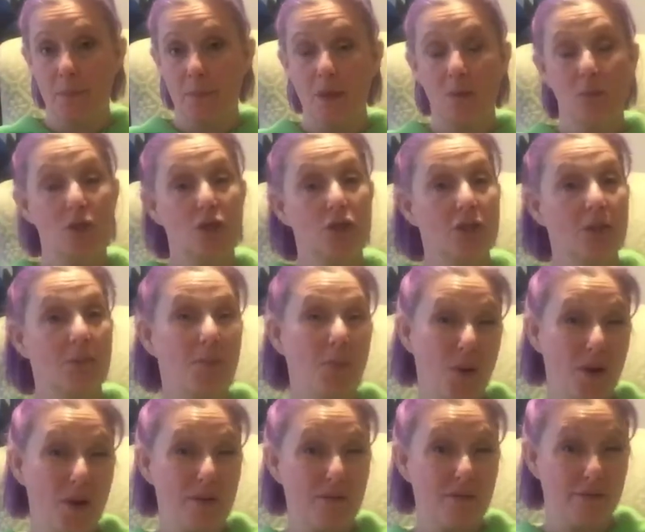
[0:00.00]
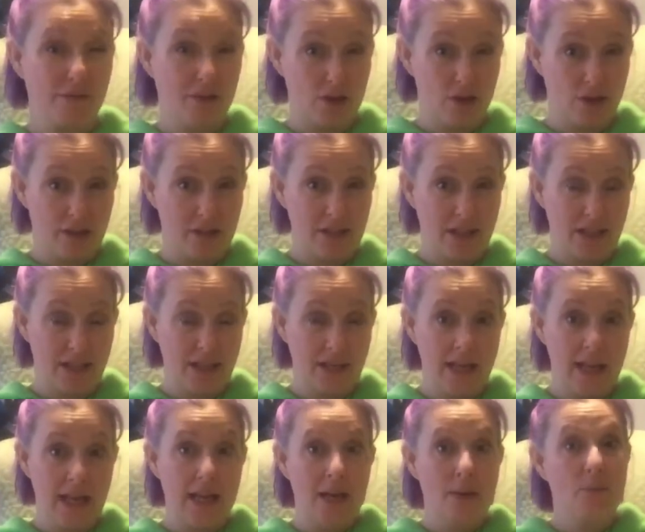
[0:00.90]
which is important for nursing,
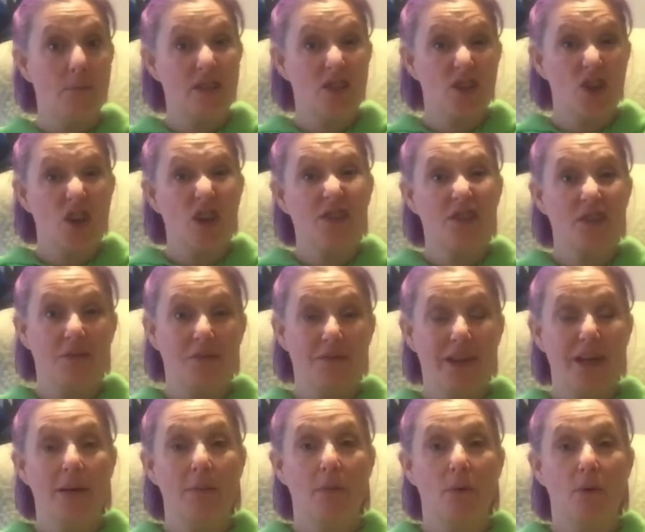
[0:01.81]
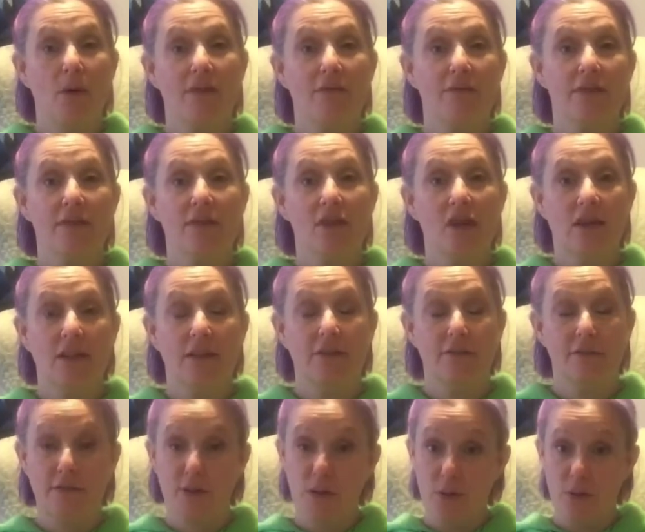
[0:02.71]
but it's also very important for solid
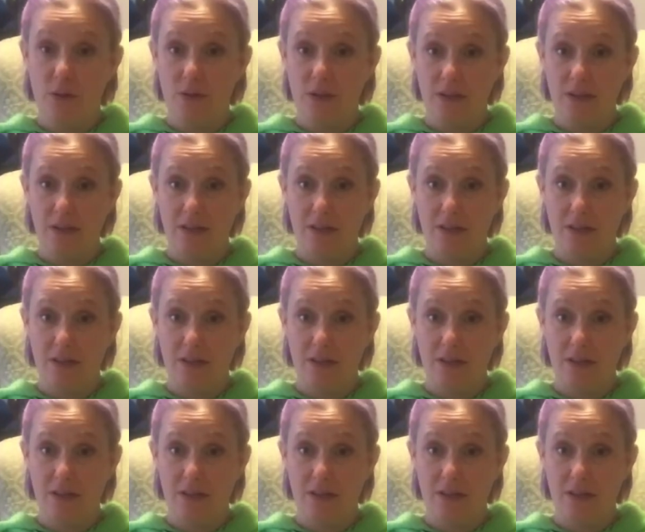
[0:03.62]
food.